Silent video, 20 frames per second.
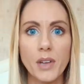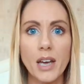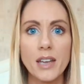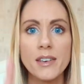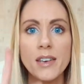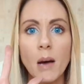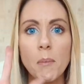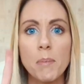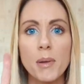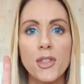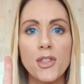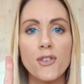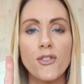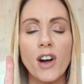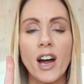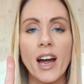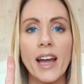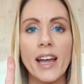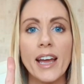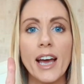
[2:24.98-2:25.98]
Number 3,
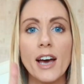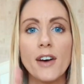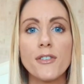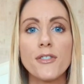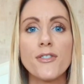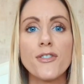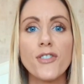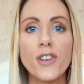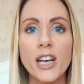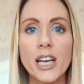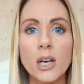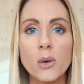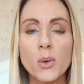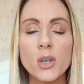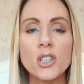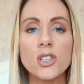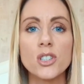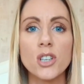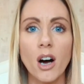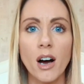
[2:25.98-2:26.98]

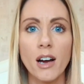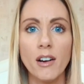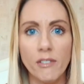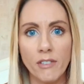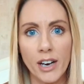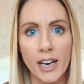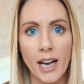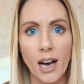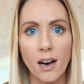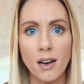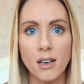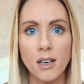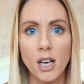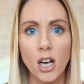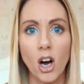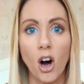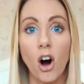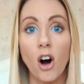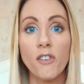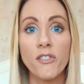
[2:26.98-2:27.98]
frequent diarrhea.
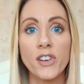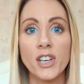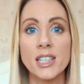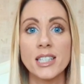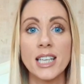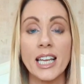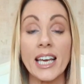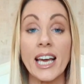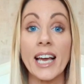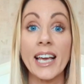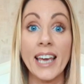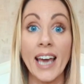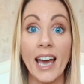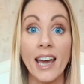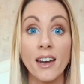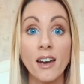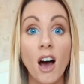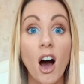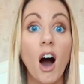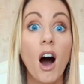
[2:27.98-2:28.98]
Obviously,
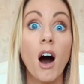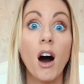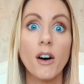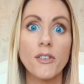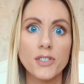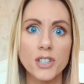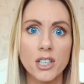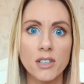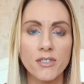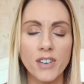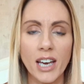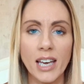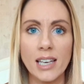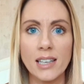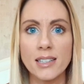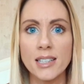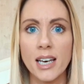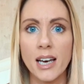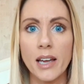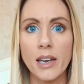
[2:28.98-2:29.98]
again, after you've
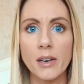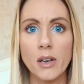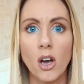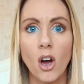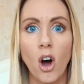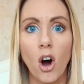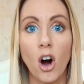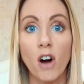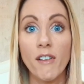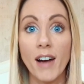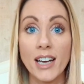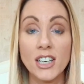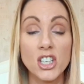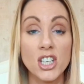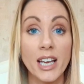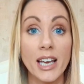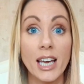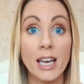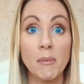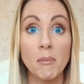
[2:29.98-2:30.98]
eaten, or
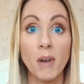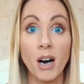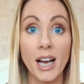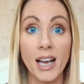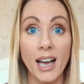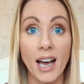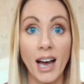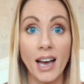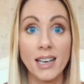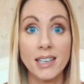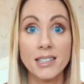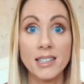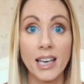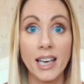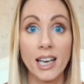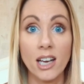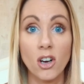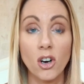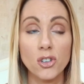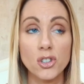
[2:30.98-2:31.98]
actually in my case,
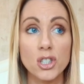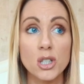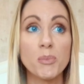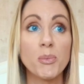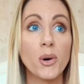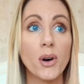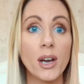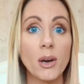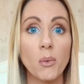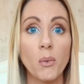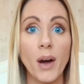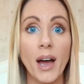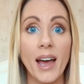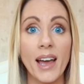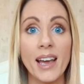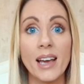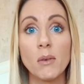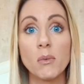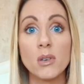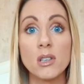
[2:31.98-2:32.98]
it got to the point where
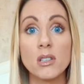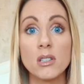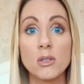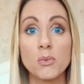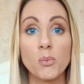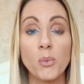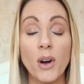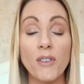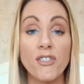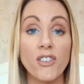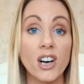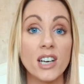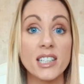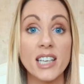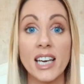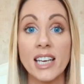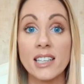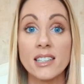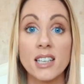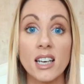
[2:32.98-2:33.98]
it was whether
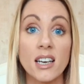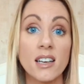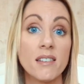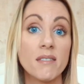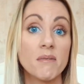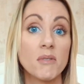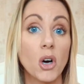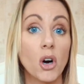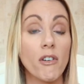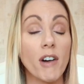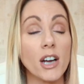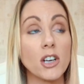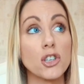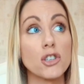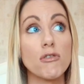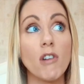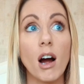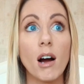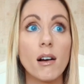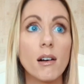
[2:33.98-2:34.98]
I'd eaten or I'd
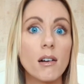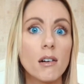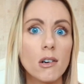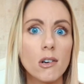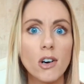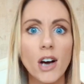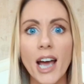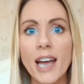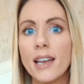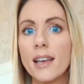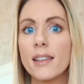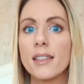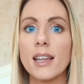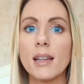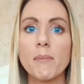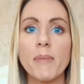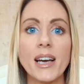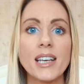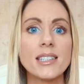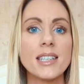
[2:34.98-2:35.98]
drunk or
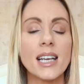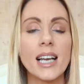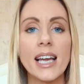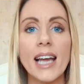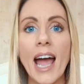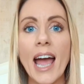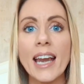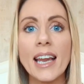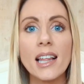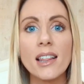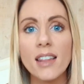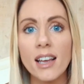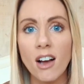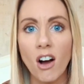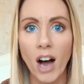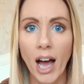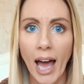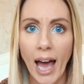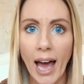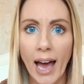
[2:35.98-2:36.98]
anything, basically anything
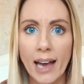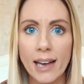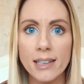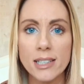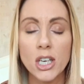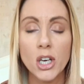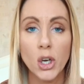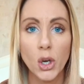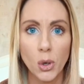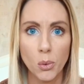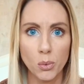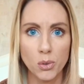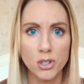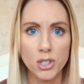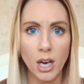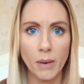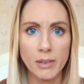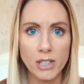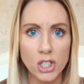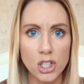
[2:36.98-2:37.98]
I had was
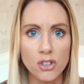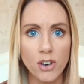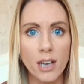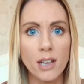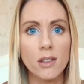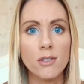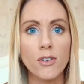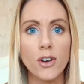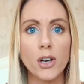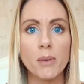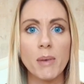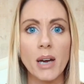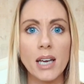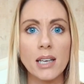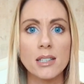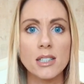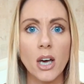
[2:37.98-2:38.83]
going straight through me.